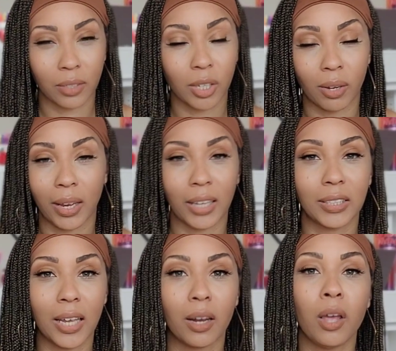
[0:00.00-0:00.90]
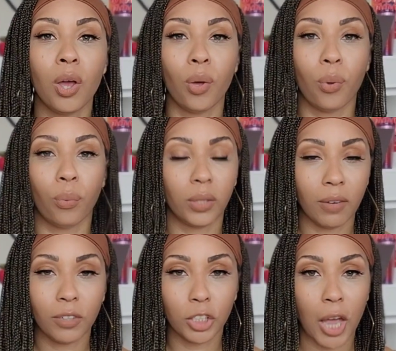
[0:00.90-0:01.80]
So, like I said, with
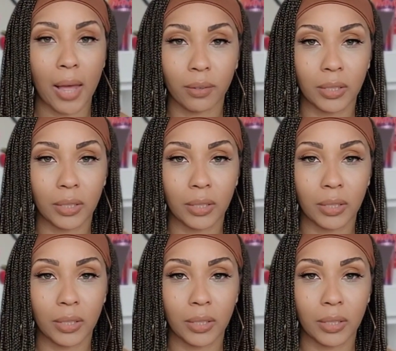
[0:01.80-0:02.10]
every child,